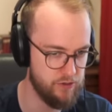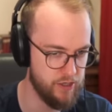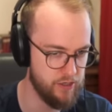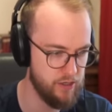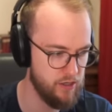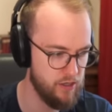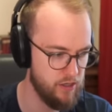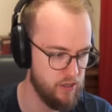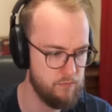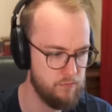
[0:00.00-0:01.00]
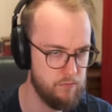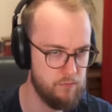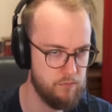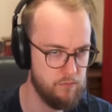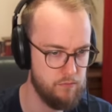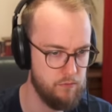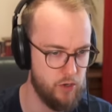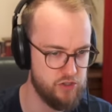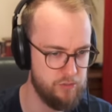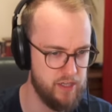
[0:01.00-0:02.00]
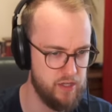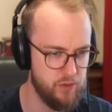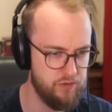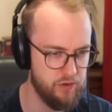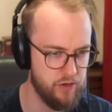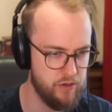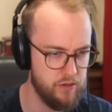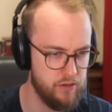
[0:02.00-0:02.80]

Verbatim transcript: right? No, I should be getting Wind Fury.